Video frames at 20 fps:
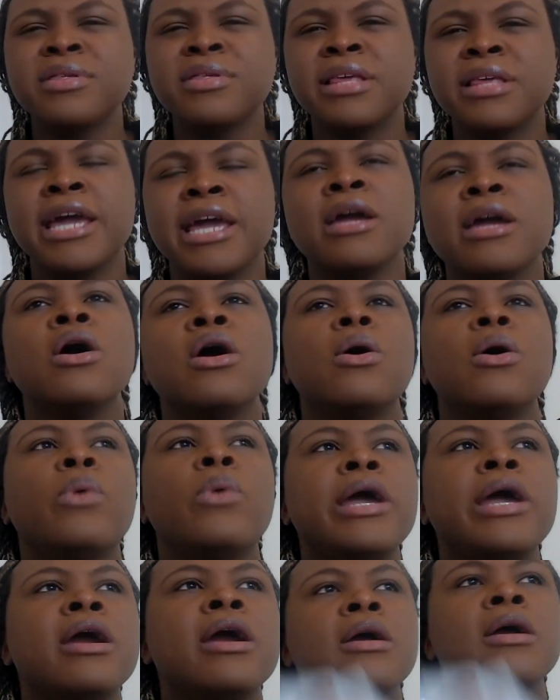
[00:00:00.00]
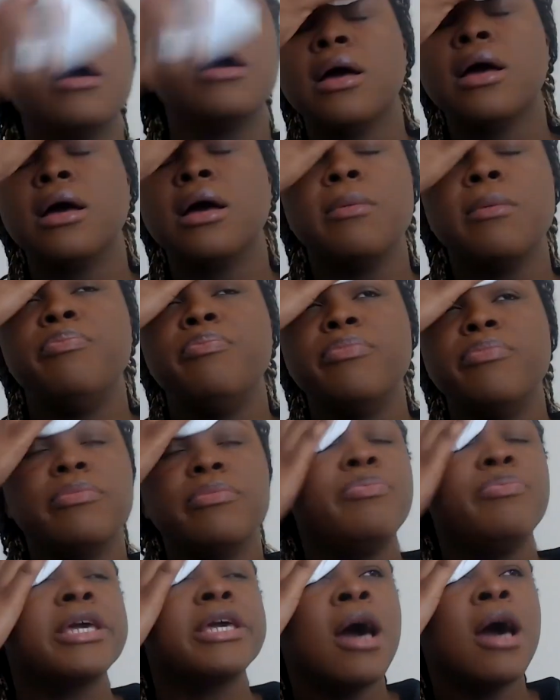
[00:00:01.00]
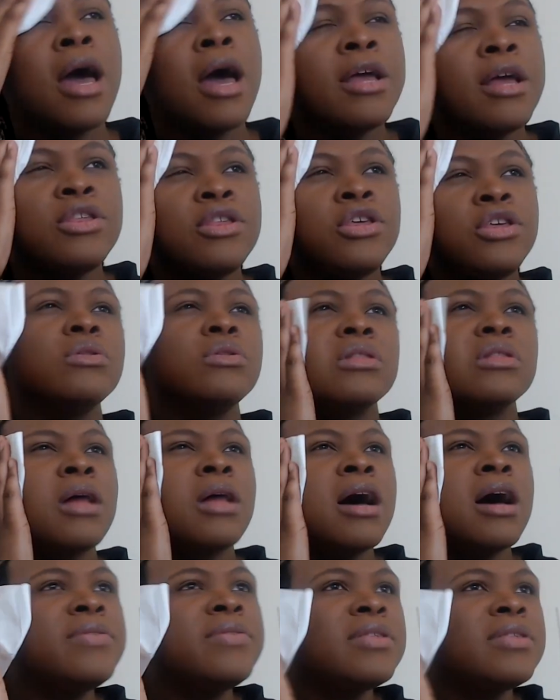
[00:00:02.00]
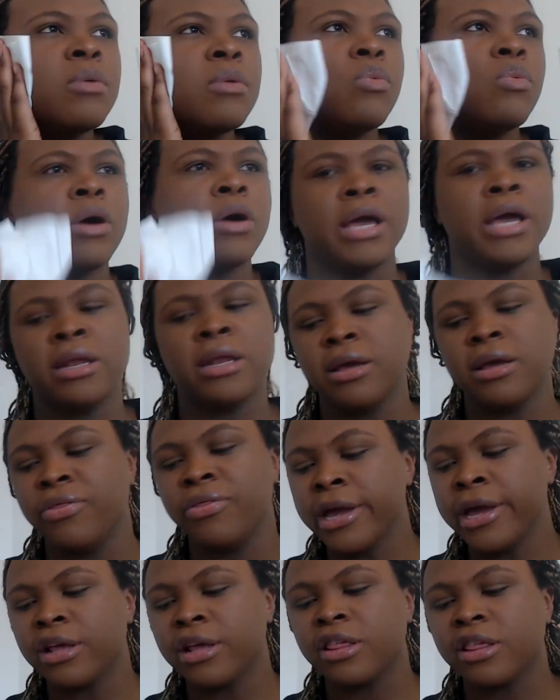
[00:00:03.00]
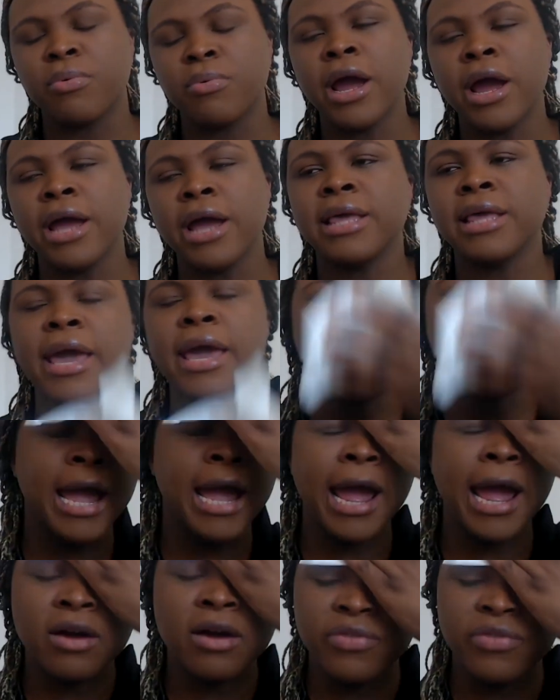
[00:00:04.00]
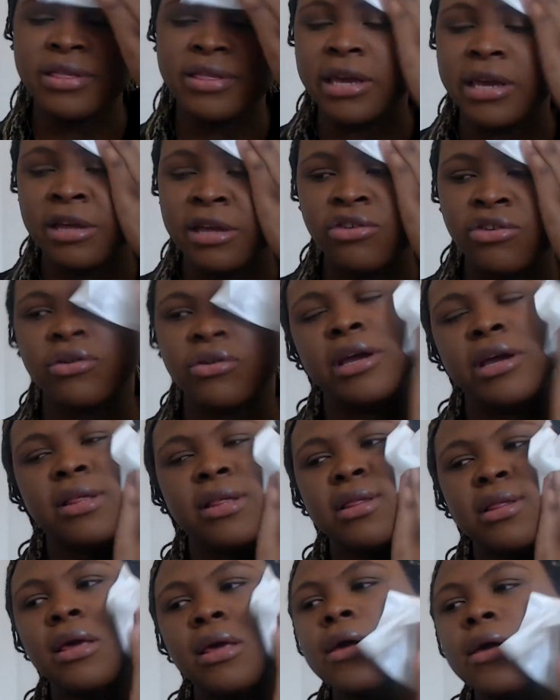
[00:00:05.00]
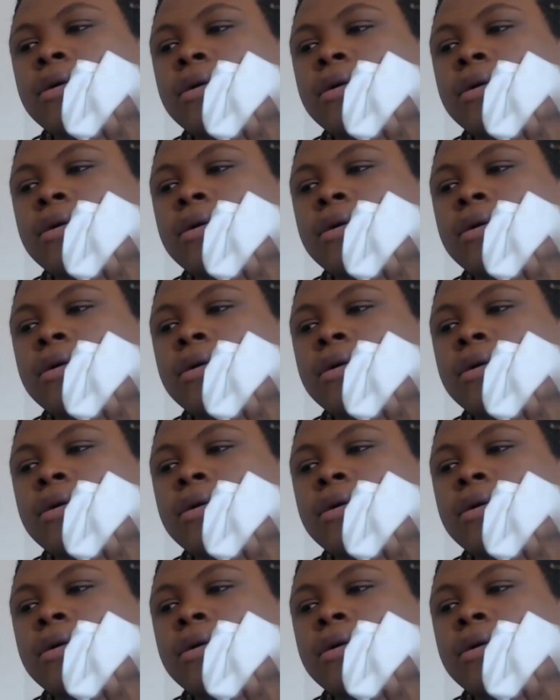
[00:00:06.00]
I'm saying? Where because you love someone, they express, hey, I have this interest.